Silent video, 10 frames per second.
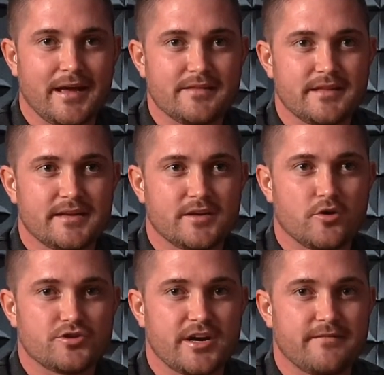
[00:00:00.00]
and then go
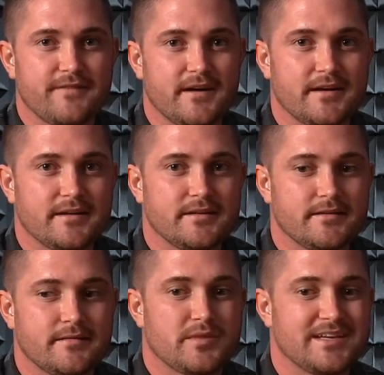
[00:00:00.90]
try to
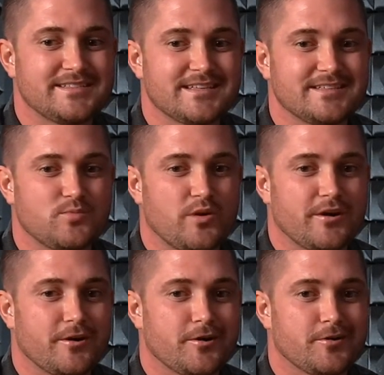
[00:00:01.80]
find places
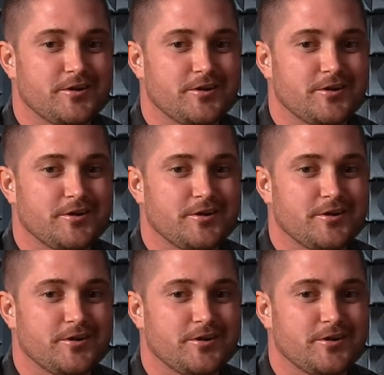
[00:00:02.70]
where